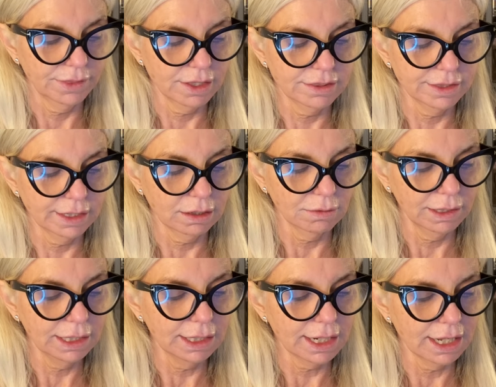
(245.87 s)
the
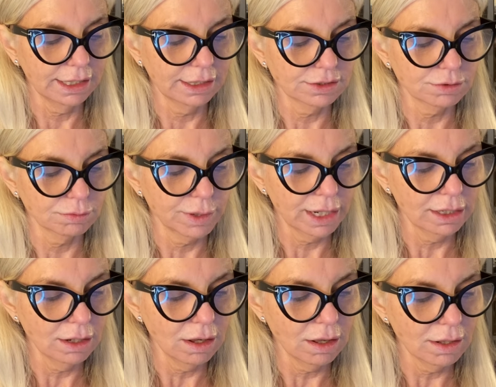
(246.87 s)
theory, and it's
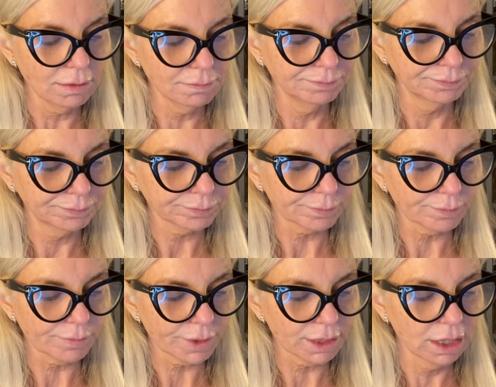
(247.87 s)
retinol,
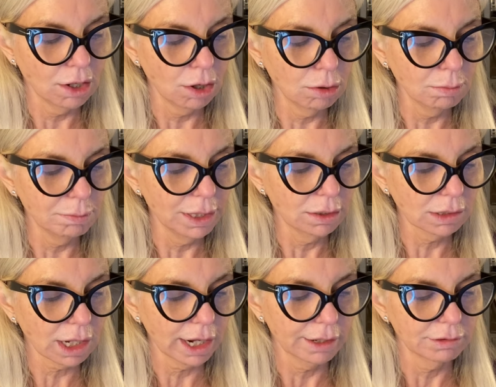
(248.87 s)
oat
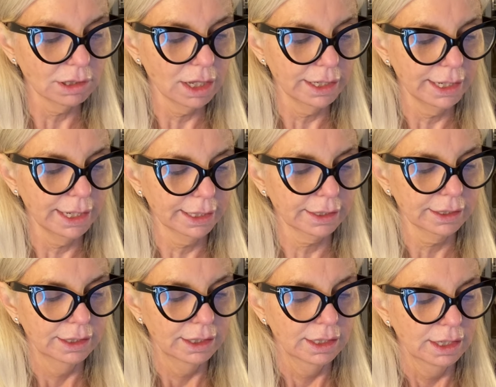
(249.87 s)
milk, hyaluronic
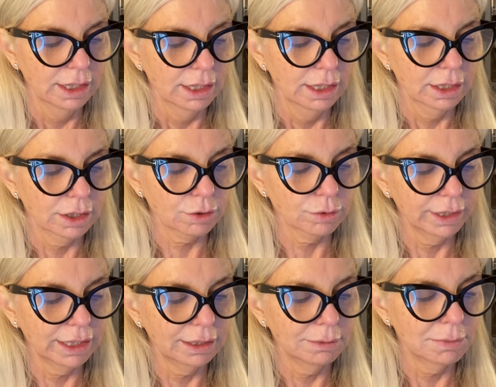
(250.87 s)

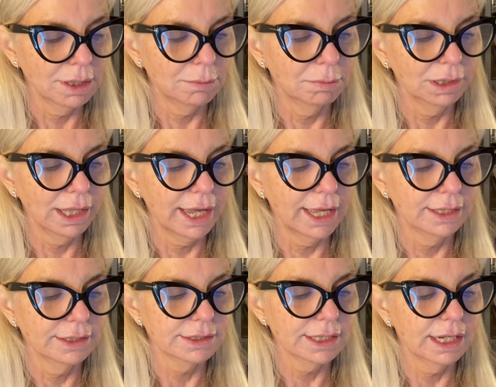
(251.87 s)
cream
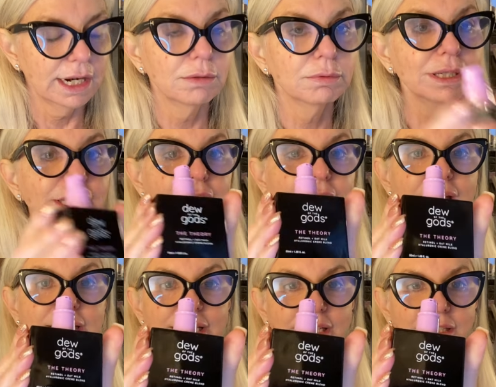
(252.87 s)
blend. And I really
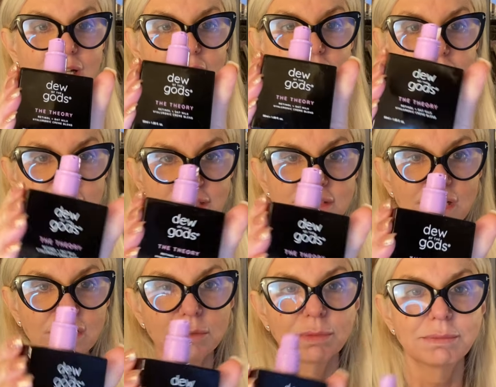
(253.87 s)
like it. I like this
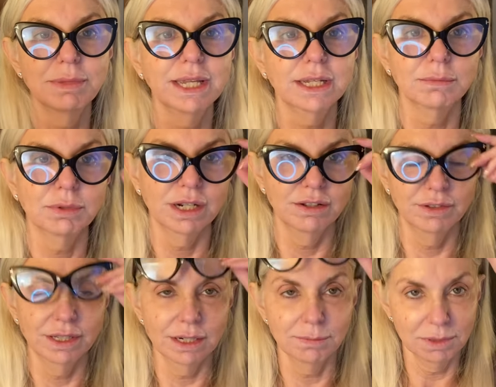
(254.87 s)
under my makeup when I
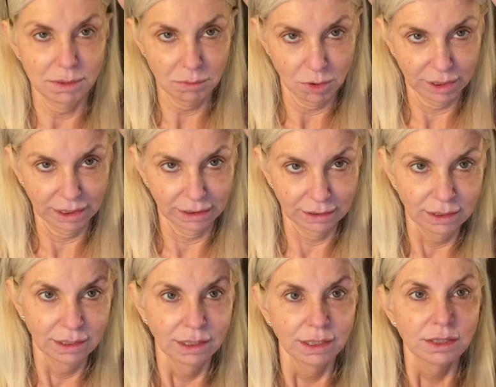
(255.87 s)
get up in the morning.
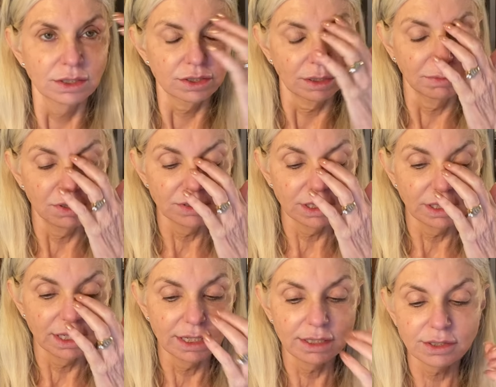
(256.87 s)
So I'm using
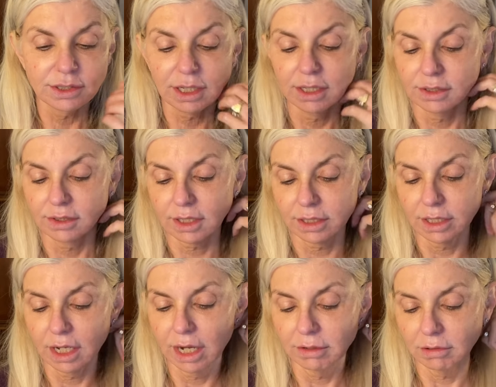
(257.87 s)
this because it's got the
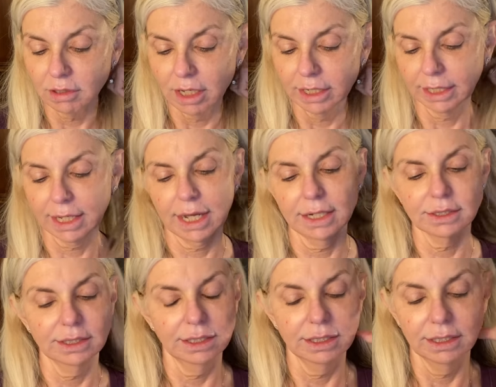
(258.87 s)
hyaluronic
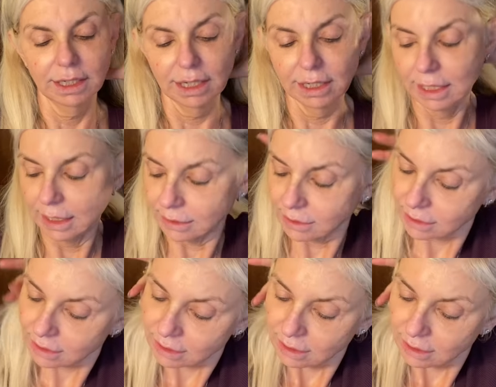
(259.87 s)
acid in it.